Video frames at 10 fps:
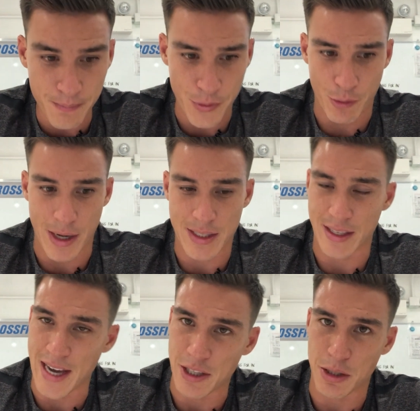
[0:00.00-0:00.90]
Your rest
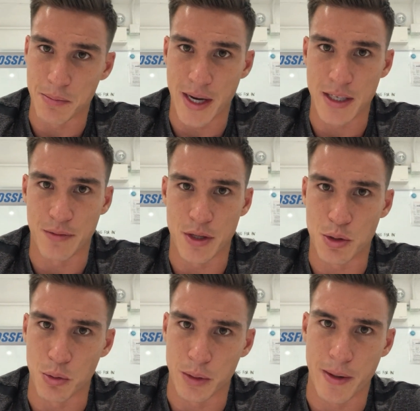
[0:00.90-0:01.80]
and catch-up days, I've already
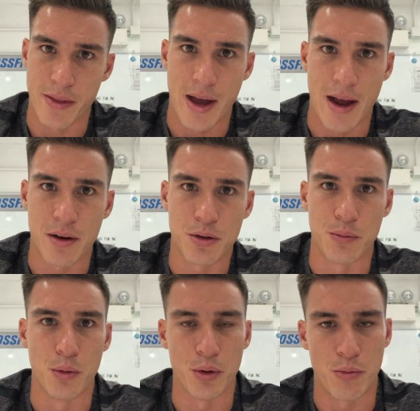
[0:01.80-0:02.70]
talked about that. You're
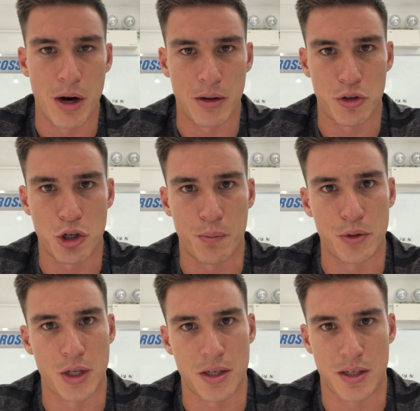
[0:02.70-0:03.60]
more than welcome to chop and
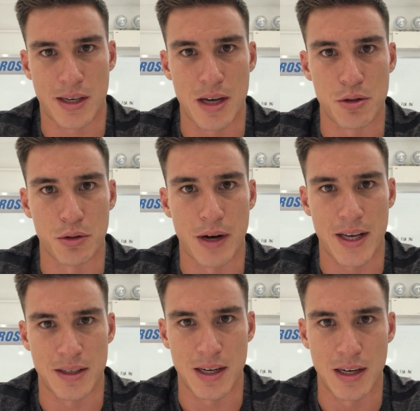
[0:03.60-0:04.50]
change the schedule
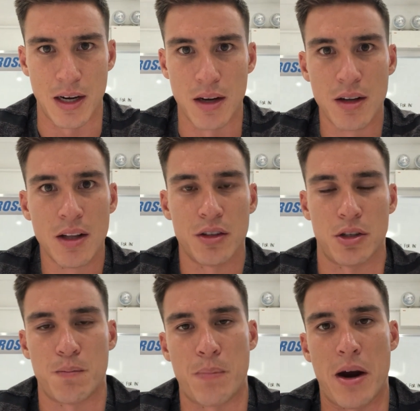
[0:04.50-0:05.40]
as needed.
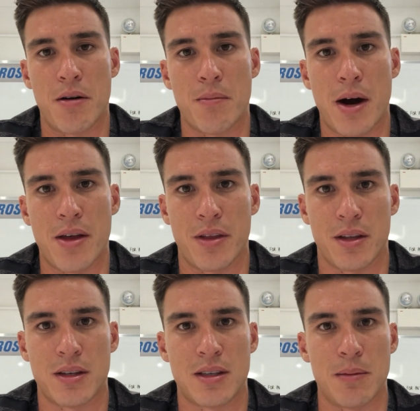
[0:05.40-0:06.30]
Just bear in mind that
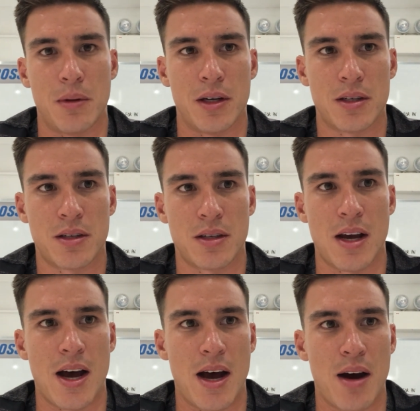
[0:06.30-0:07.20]
the stimulus
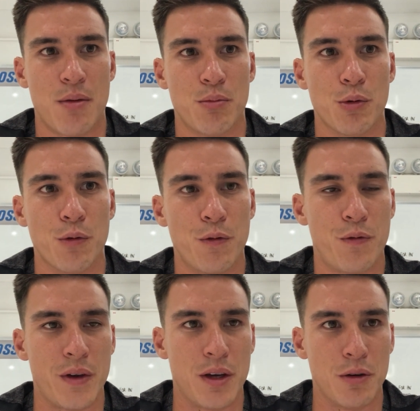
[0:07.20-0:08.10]
will
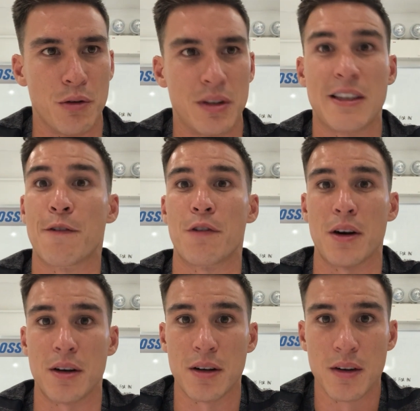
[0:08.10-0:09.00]
feel
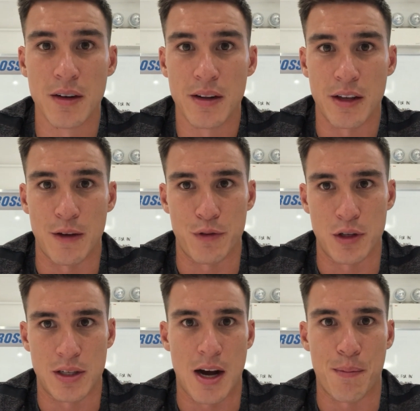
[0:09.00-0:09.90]
different if you
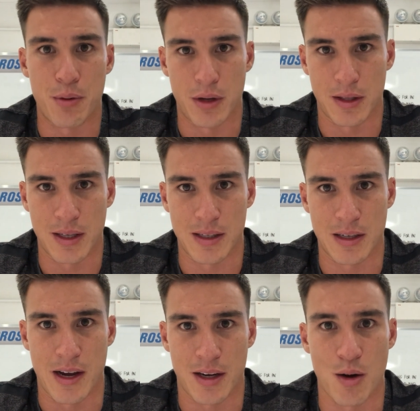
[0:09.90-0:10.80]
start putting things
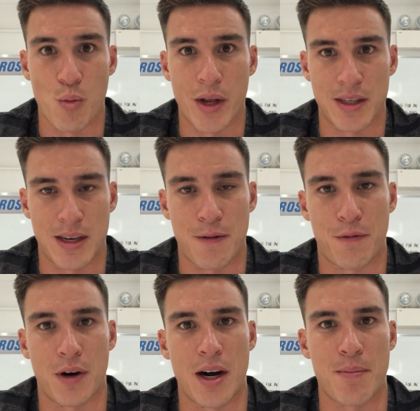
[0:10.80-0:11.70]
like a Wednesday and
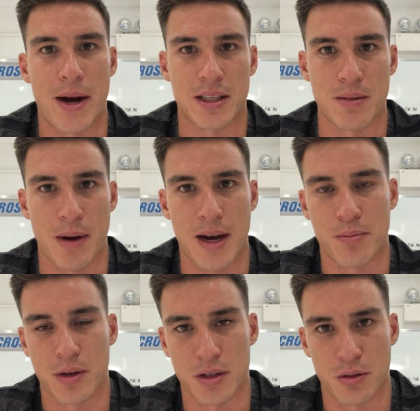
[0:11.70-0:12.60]
Friday back to back,
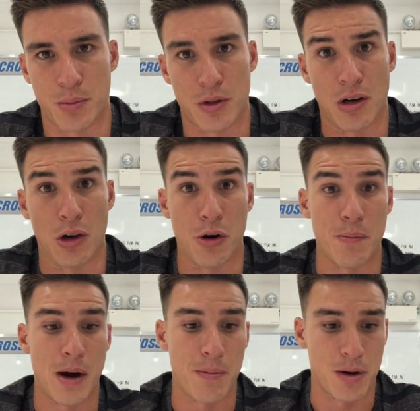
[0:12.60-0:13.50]
because you'll be doing a lot of
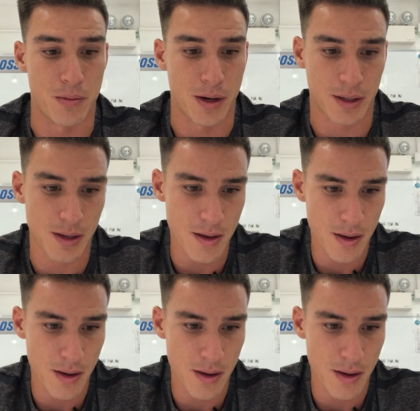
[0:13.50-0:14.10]
barbell work.